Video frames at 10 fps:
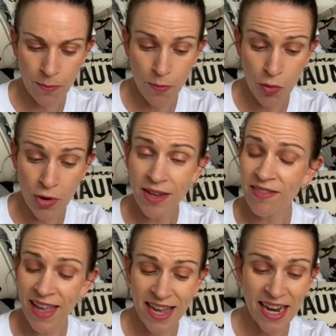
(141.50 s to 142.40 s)
print
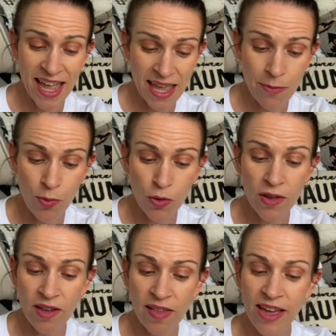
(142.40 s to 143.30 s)
an ebook
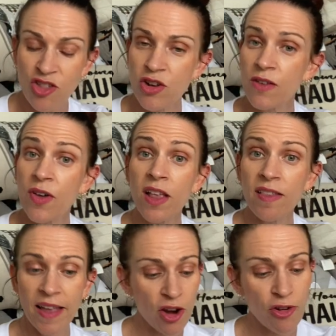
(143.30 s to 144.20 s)
collection of
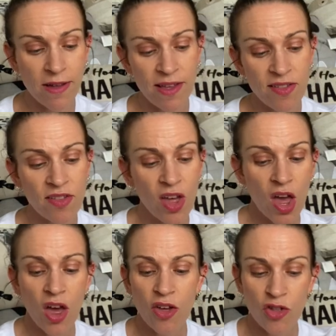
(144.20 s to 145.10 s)
hilarious
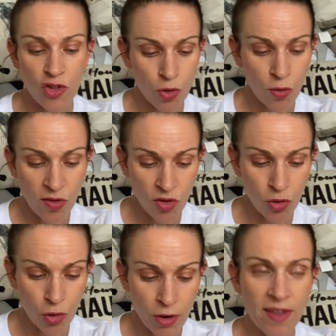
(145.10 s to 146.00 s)
short
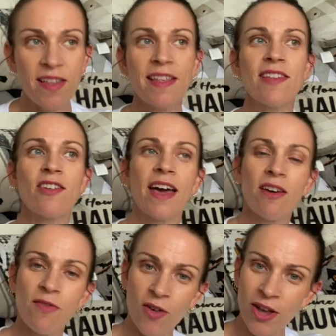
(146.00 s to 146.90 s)
stories and yes, I
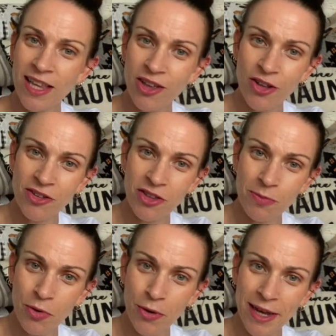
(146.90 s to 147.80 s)
have finally gotten to the
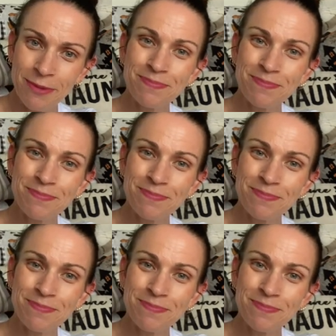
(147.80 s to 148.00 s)
point.